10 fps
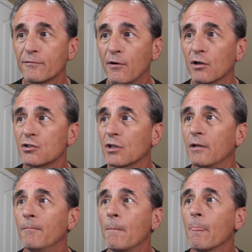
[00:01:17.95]

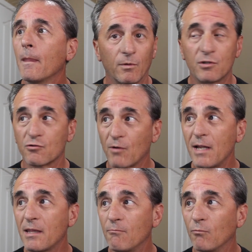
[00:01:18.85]
function, which is right